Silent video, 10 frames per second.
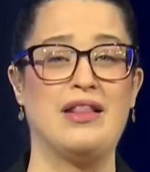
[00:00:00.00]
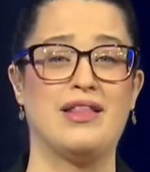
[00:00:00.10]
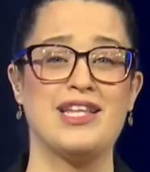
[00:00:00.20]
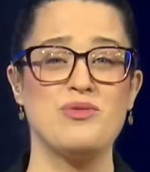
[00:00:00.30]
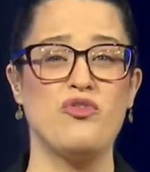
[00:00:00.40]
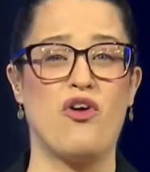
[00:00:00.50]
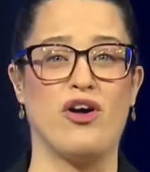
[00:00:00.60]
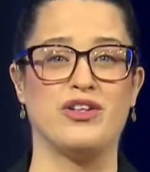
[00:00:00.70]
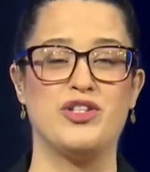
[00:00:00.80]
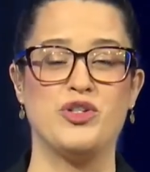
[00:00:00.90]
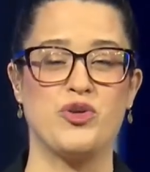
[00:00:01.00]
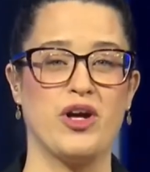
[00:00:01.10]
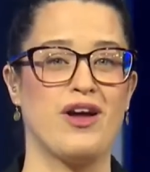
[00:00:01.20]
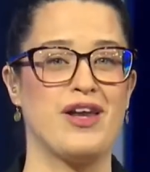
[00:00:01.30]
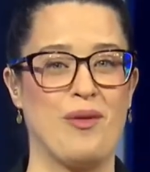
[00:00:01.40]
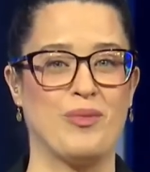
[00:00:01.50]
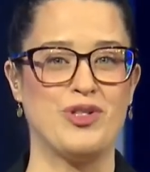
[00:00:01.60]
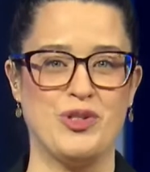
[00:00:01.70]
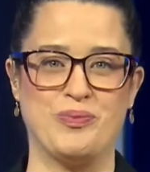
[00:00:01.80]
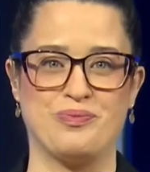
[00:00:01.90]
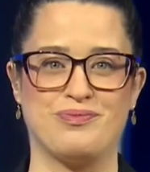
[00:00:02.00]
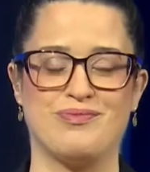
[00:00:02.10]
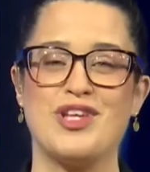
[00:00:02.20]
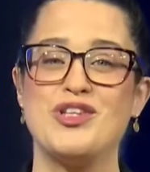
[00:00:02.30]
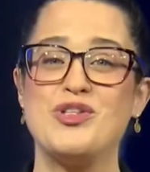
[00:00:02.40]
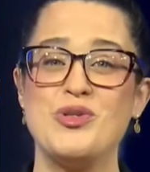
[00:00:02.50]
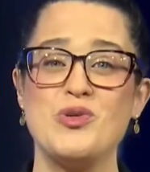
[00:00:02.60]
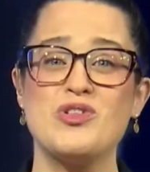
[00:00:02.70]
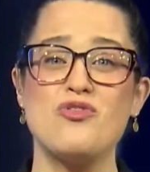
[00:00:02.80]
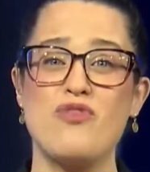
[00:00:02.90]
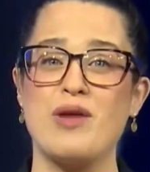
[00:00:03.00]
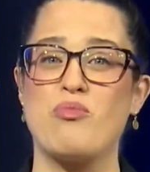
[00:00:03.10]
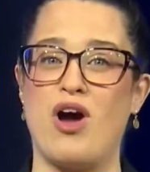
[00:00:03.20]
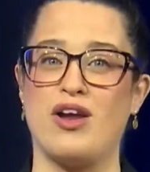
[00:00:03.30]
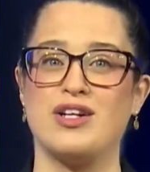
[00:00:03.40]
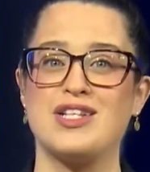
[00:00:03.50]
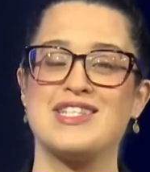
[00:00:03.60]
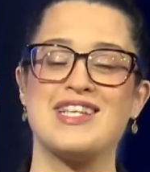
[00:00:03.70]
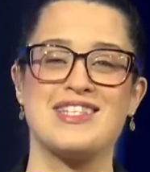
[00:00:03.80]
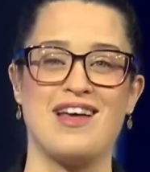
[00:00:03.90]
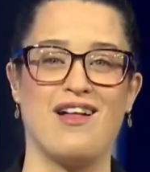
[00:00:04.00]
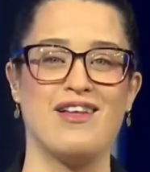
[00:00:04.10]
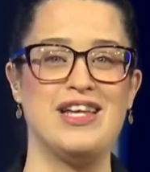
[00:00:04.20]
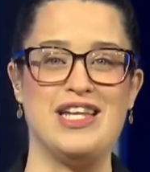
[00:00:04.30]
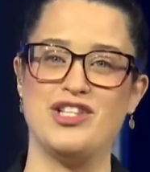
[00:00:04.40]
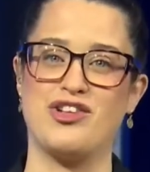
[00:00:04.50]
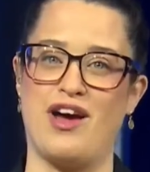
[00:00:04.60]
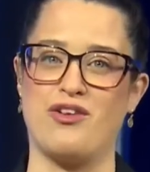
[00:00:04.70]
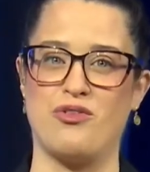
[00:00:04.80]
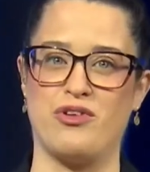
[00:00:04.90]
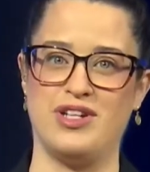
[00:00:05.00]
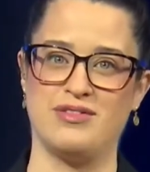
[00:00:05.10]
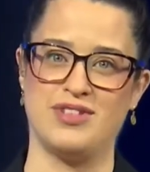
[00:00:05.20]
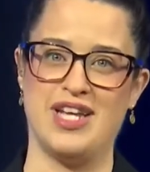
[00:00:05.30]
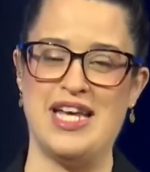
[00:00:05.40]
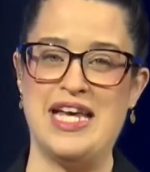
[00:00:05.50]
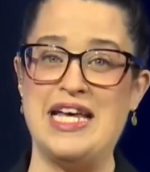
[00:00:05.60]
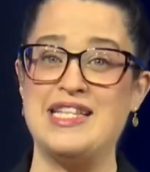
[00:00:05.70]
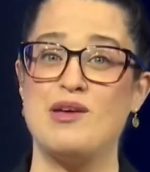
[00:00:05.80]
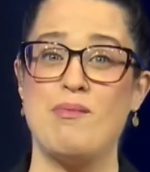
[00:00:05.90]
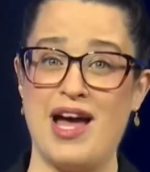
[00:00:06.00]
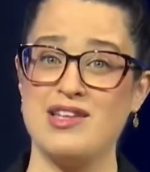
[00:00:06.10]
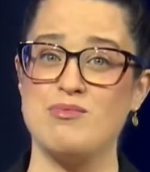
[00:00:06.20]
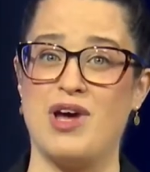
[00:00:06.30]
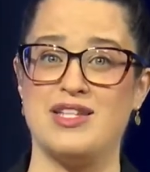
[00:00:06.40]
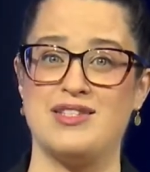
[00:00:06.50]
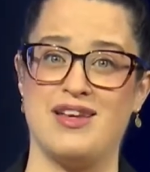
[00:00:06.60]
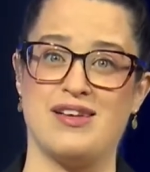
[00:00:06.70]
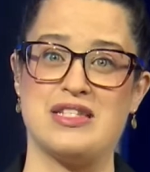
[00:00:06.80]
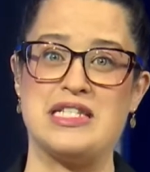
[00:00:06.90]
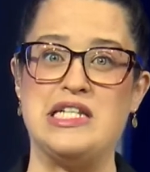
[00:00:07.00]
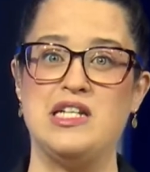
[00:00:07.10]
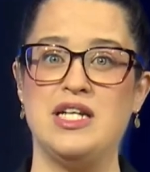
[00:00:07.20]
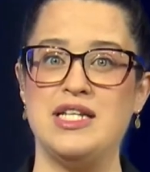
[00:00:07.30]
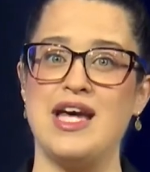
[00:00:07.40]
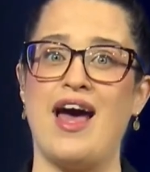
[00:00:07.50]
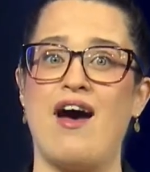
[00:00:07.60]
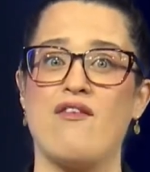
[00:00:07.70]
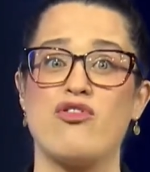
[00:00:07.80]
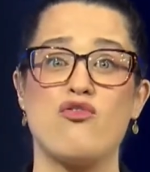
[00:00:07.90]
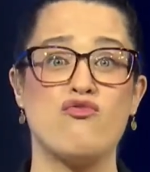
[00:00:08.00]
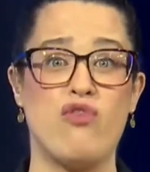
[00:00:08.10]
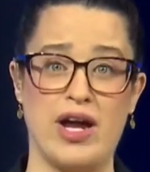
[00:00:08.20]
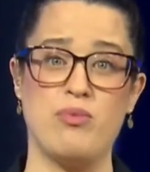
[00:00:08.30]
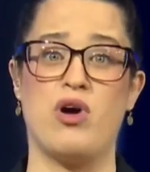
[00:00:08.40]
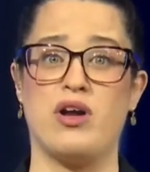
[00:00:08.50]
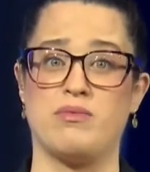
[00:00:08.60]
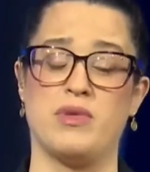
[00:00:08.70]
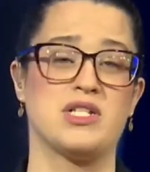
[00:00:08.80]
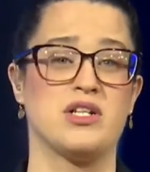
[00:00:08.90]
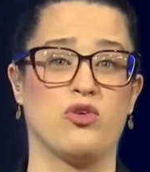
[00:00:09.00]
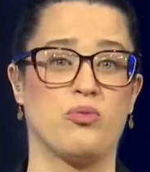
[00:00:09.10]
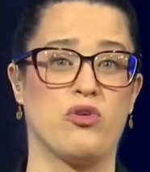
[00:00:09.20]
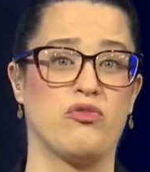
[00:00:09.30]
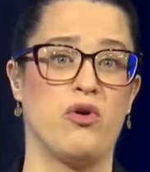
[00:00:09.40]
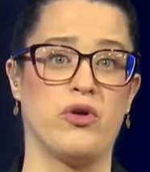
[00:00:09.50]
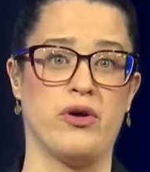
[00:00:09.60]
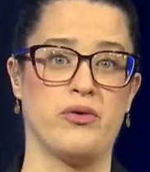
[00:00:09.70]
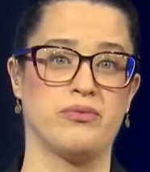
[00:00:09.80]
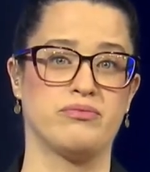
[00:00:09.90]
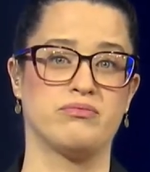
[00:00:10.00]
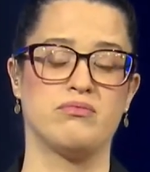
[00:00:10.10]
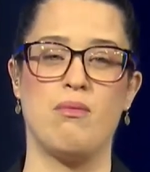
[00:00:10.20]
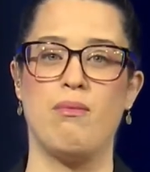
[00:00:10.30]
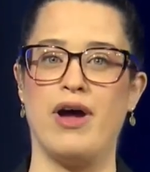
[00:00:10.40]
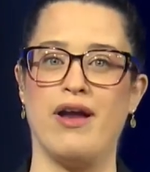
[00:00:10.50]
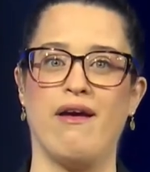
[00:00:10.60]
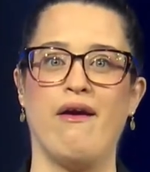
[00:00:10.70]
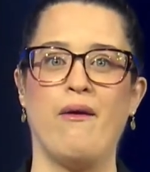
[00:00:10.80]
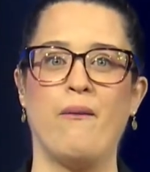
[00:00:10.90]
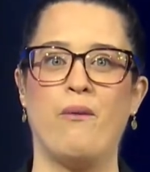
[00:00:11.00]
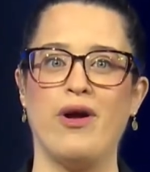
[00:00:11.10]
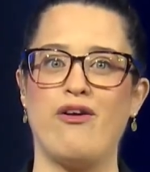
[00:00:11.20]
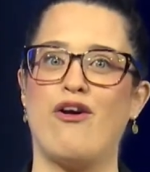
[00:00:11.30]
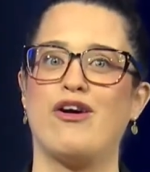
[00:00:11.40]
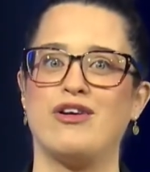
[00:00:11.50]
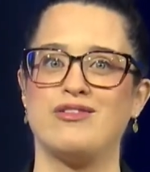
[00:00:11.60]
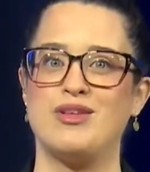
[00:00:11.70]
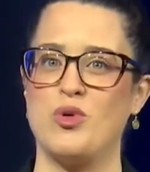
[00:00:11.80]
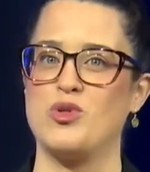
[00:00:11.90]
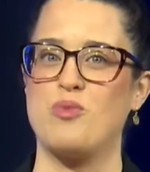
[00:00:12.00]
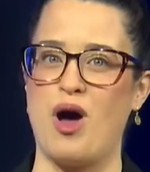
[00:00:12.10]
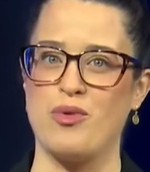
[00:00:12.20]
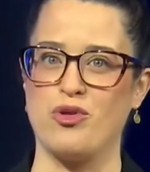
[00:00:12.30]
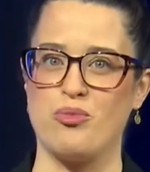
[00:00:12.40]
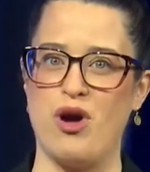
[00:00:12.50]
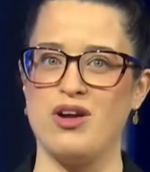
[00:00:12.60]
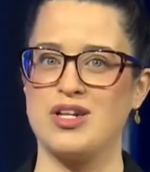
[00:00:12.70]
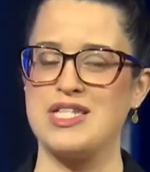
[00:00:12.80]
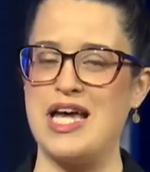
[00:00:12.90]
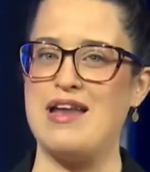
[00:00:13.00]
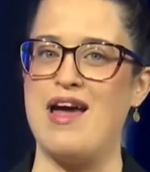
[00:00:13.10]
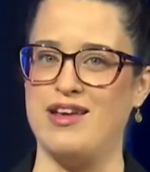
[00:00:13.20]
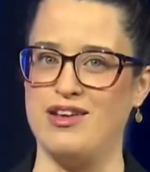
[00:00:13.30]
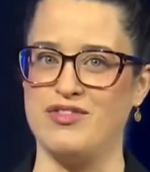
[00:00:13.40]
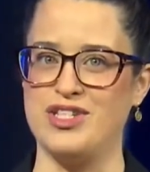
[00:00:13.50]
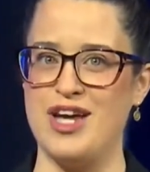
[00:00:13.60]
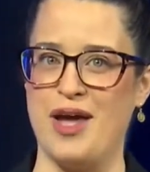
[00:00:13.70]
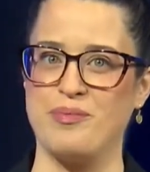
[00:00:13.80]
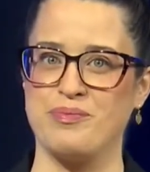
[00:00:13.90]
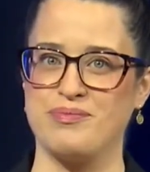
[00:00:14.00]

Let's move on to trick number 2. Choose the right products to sell in each category. To maximize sales, you need to have the right product mix in your portfolio. But what are the most popular products at any given time?